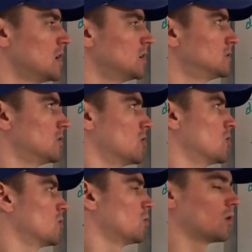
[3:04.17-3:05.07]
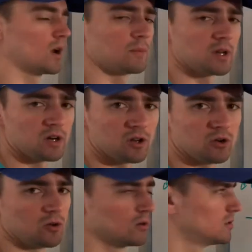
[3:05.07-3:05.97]
So what I'm going to
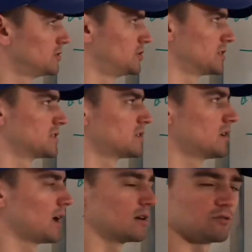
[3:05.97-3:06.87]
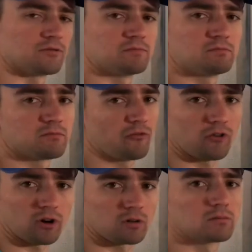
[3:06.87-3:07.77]
do, just kind of
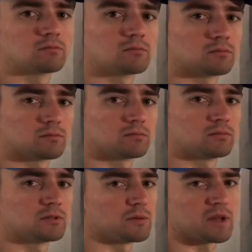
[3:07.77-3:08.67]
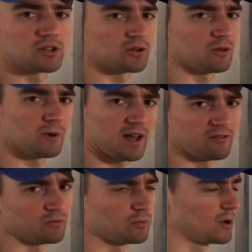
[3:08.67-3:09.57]
for to make sure that we have
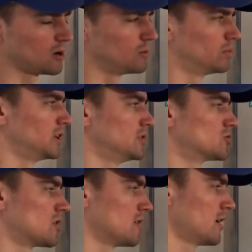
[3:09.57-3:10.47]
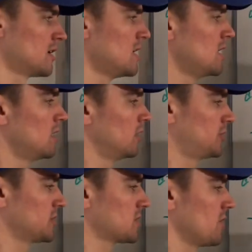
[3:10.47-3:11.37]
a, a, complete drawing, let's
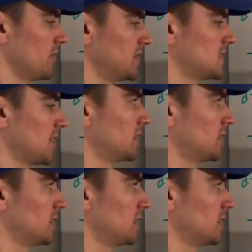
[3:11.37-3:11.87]
just call this side